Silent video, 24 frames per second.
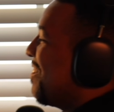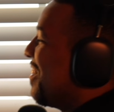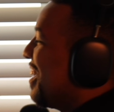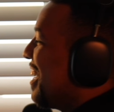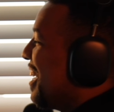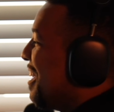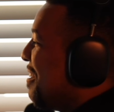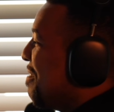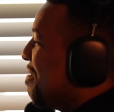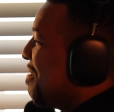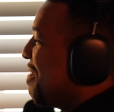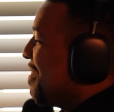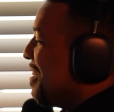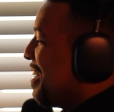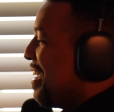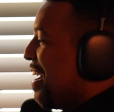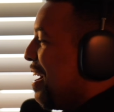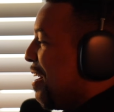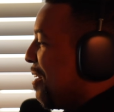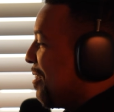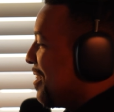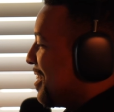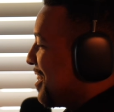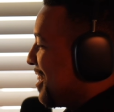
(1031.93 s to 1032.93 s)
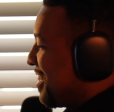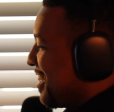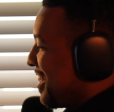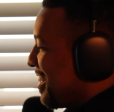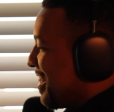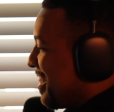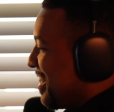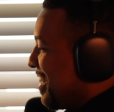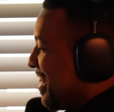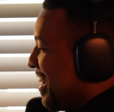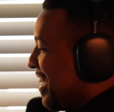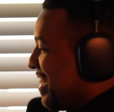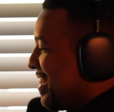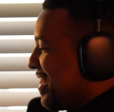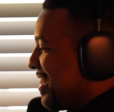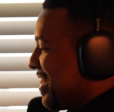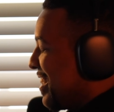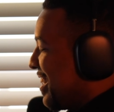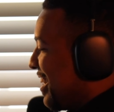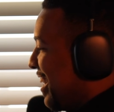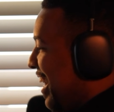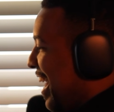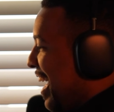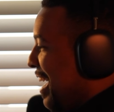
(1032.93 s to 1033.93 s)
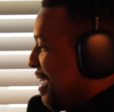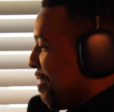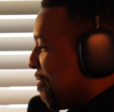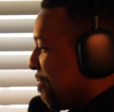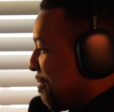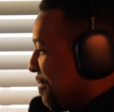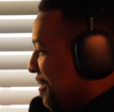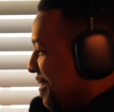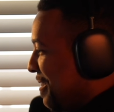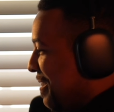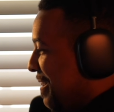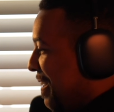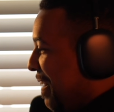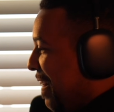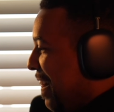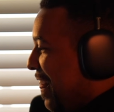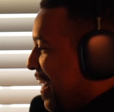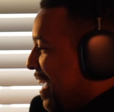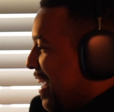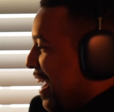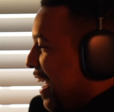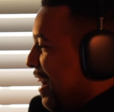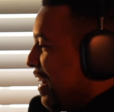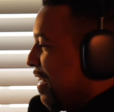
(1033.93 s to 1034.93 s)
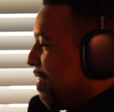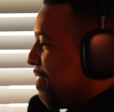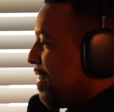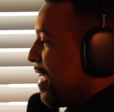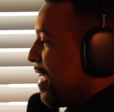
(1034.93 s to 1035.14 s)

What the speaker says: But no, that's just life. And I love